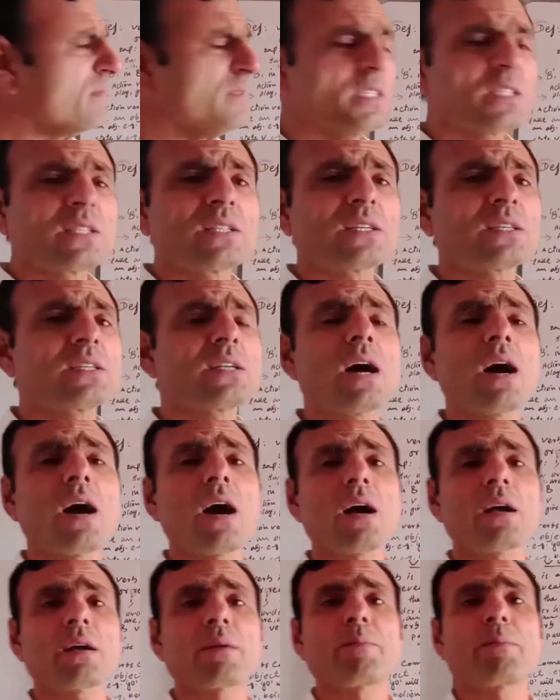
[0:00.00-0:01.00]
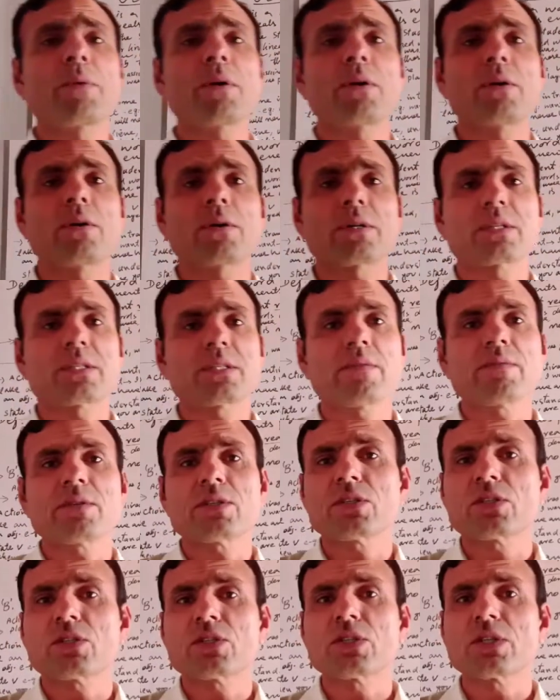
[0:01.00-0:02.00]
the dog barks. Now the
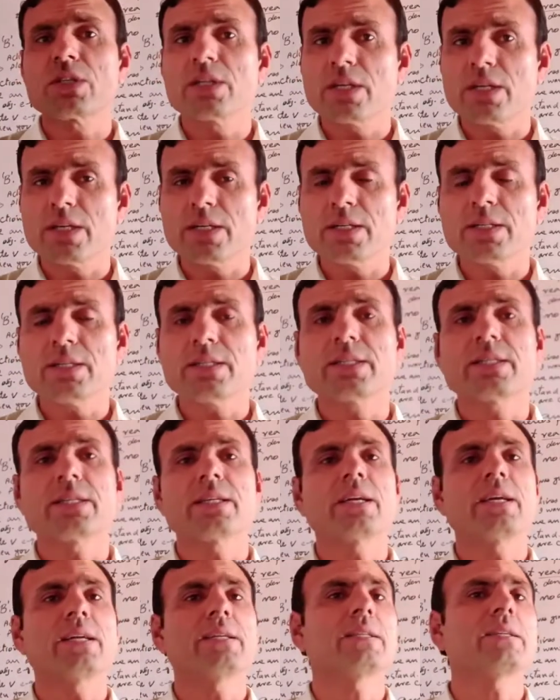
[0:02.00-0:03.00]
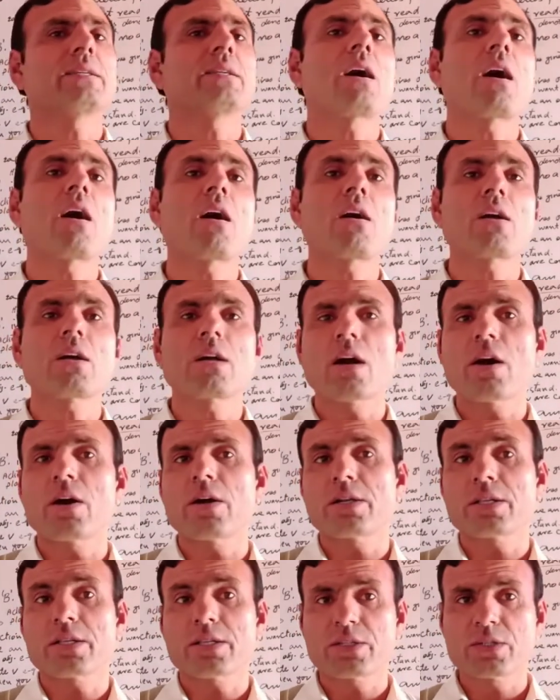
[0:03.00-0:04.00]
student and the dog
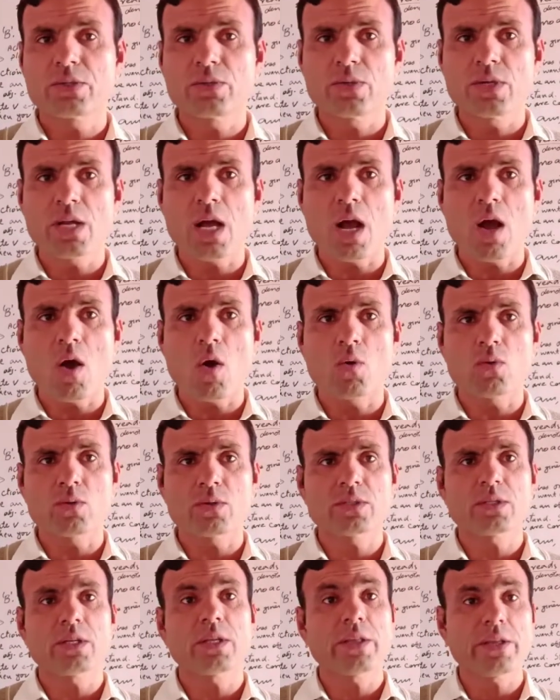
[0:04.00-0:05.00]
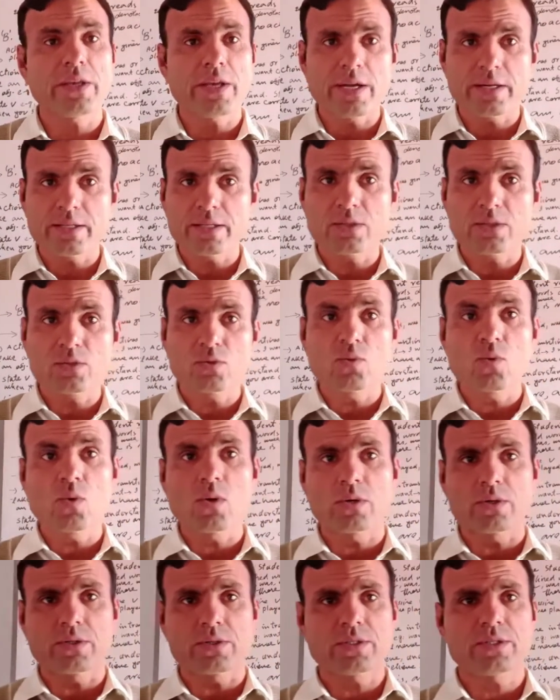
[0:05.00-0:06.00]
are the two nouns. They are the
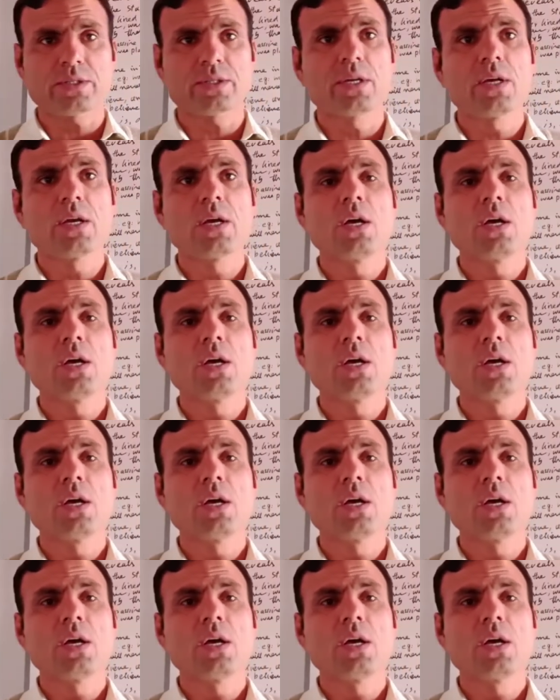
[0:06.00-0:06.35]
doers.